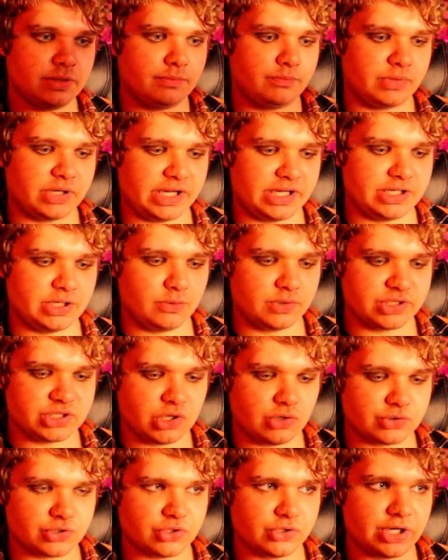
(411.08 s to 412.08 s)
but I know it's
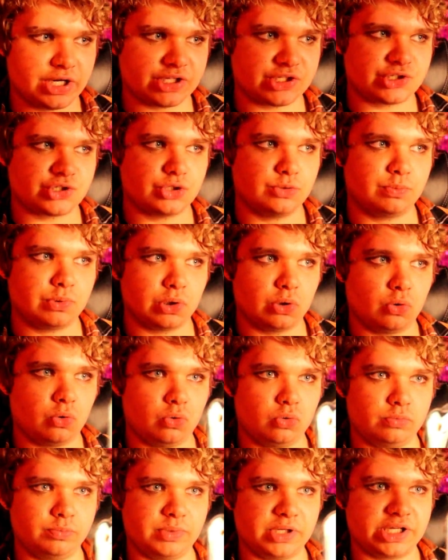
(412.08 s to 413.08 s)
also not super
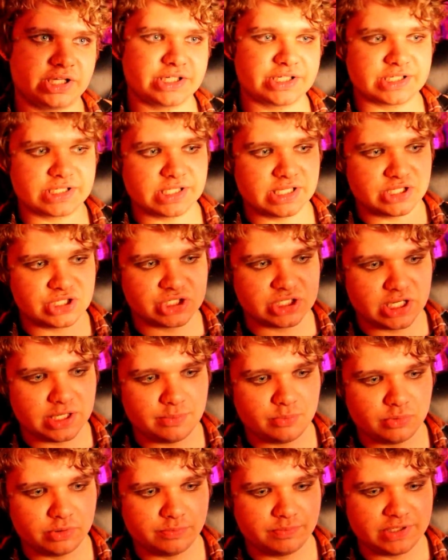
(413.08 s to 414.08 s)
old because the
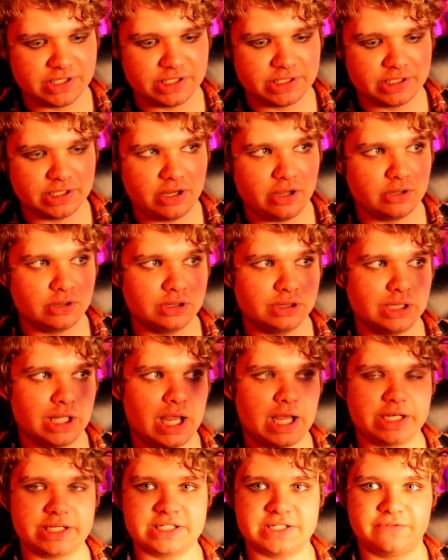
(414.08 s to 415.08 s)
shape would be a
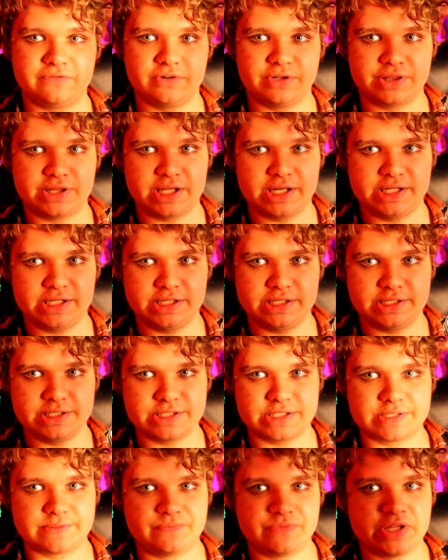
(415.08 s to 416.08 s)
lot different than it
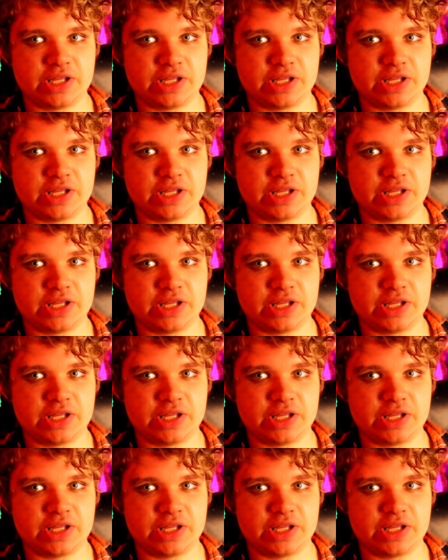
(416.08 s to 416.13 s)
is.